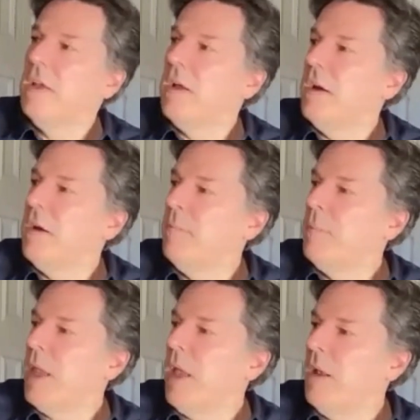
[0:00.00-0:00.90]

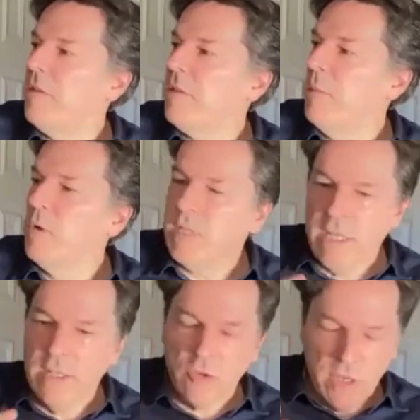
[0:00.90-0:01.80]
and it's the most
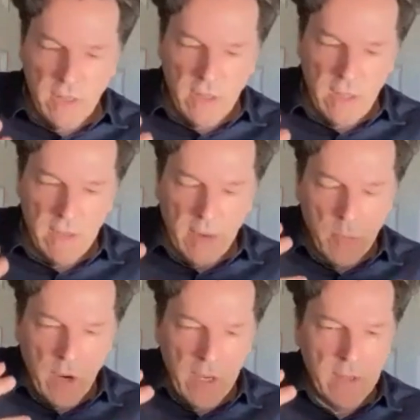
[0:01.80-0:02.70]
intricate thing. Like
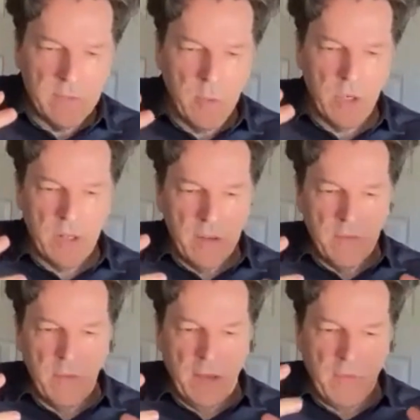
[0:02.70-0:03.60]
I'm writing this book.
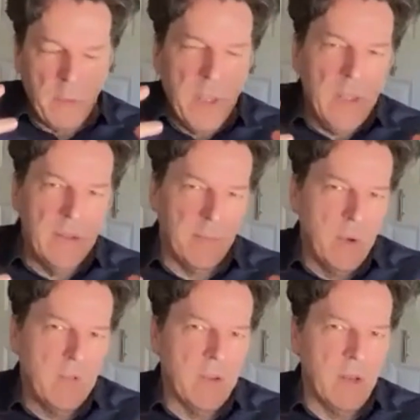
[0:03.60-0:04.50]
Like for me, this
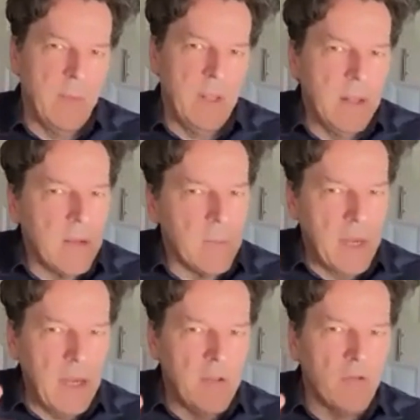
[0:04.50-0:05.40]
book is going to be like
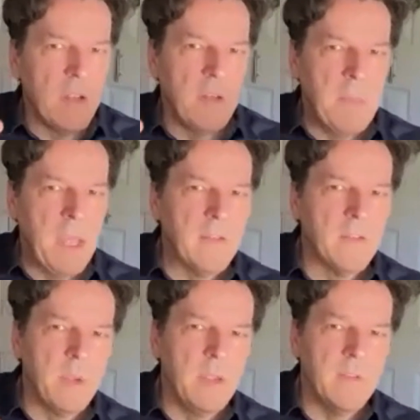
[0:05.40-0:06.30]
my intricate
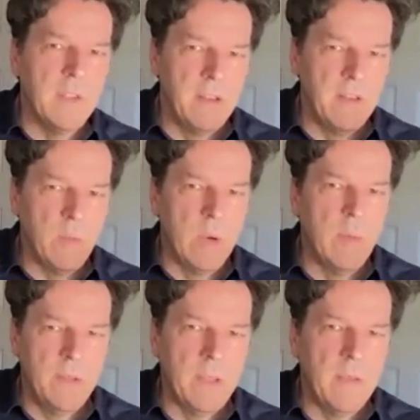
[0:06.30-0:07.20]
masterpiece. And I swear,
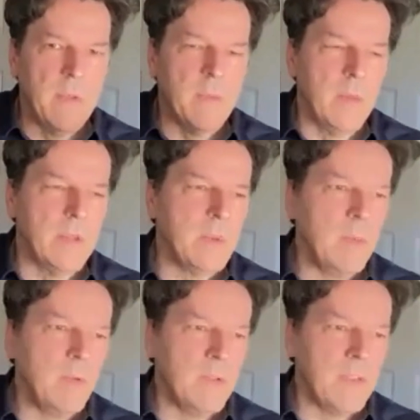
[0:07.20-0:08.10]
by the time it's published,
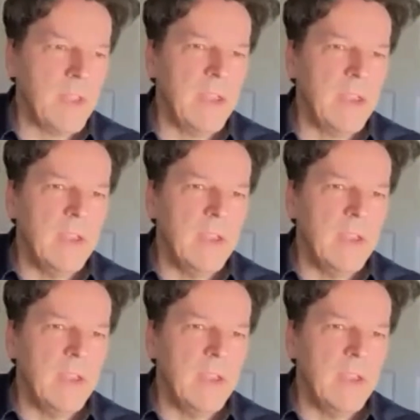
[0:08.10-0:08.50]
people will say,